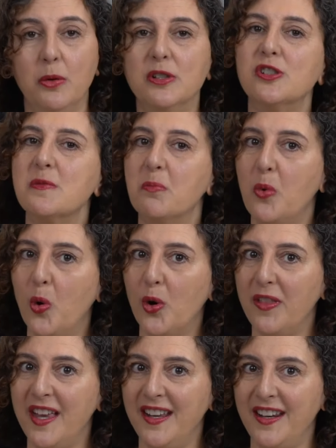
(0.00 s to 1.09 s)
which is more
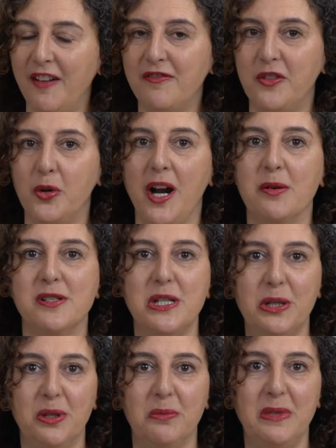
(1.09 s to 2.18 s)
than enough for our
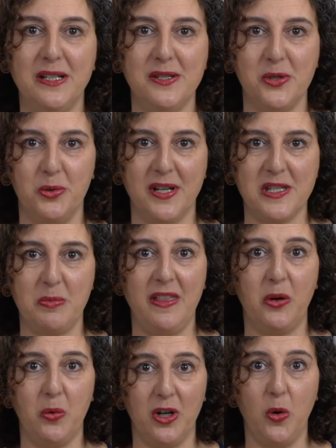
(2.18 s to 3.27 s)
tiramisu recipe
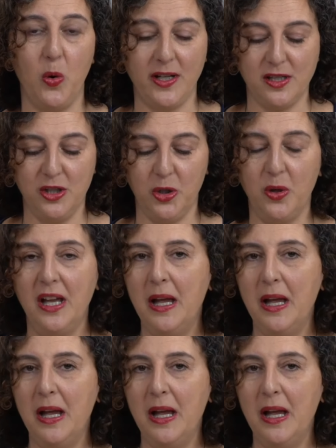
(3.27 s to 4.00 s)
that we're going to do.